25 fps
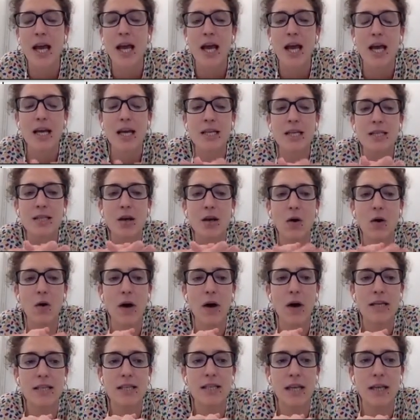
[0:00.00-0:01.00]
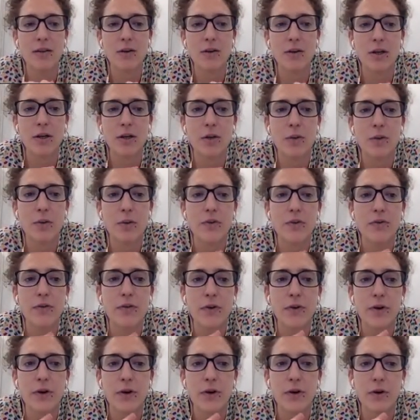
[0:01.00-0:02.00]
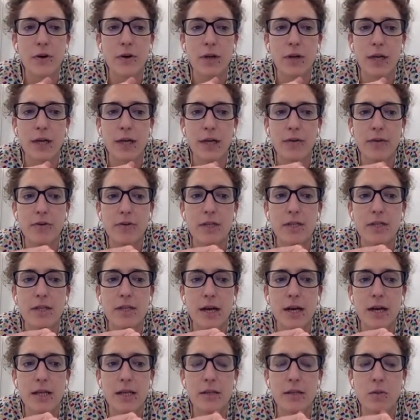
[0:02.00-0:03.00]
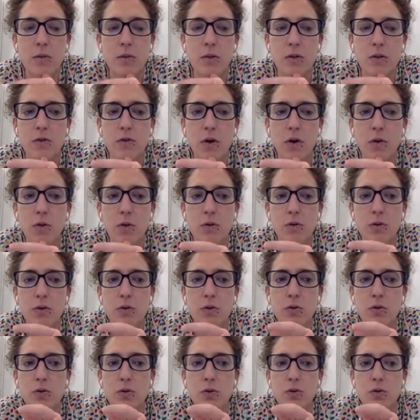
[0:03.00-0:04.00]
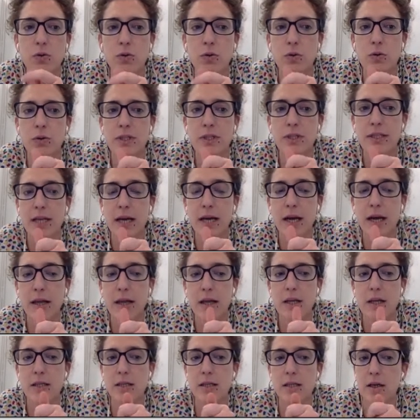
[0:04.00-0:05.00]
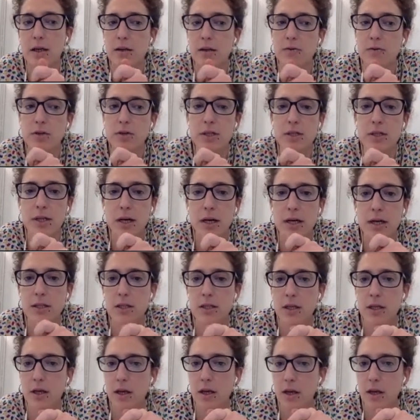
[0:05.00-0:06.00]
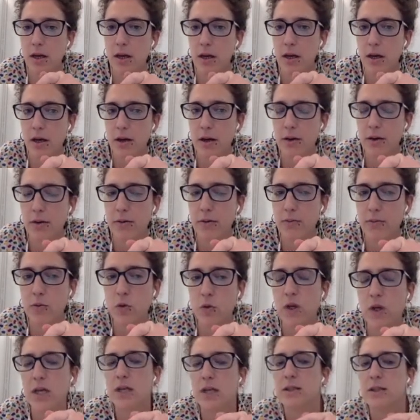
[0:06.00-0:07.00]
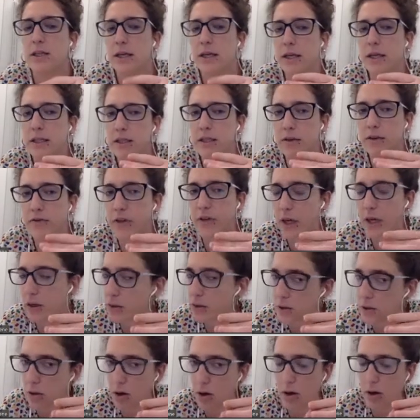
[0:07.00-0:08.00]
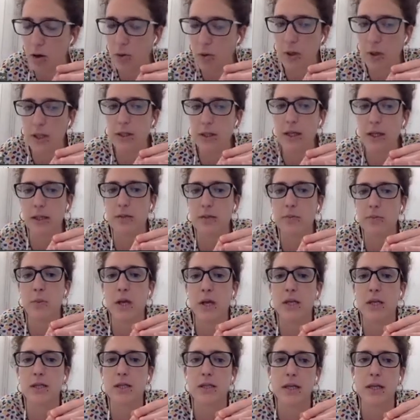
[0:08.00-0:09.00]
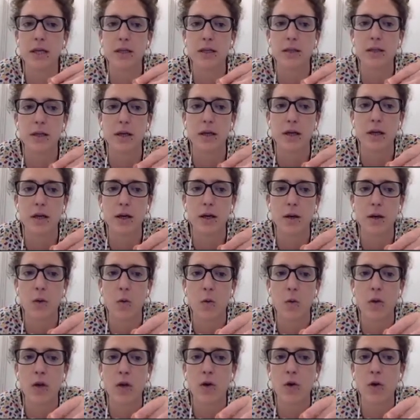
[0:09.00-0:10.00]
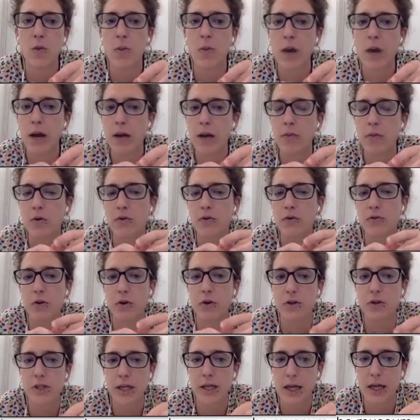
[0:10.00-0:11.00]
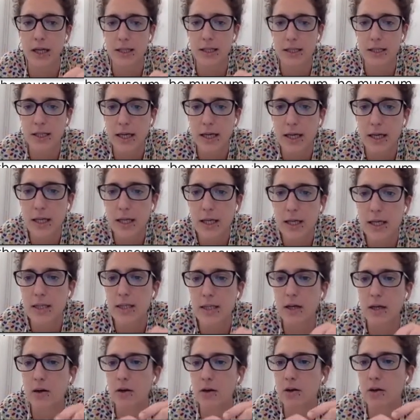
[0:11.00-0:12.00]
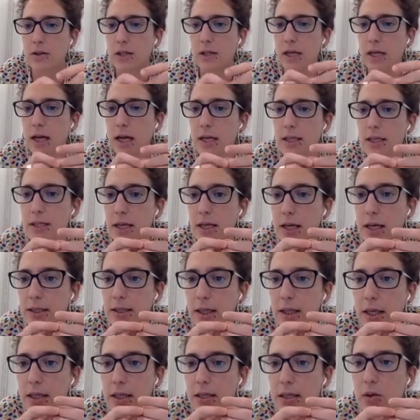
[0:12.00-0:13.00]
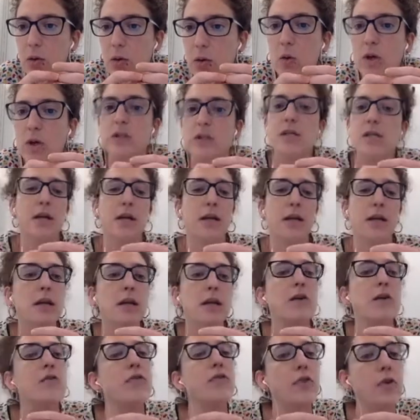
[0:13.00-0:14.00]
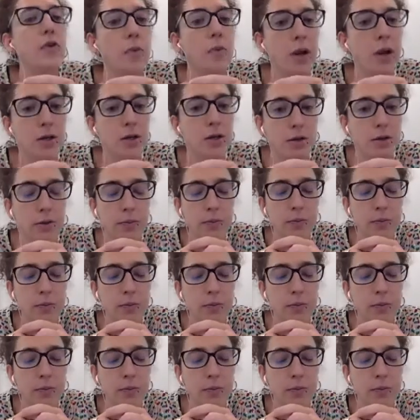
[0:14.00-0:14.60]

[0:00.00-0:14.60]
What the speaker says: So as I told you before, all the research was focused to do studies and research doing integrative taxonomy. That means that we combine morphological studies, ecological studies with genetic information.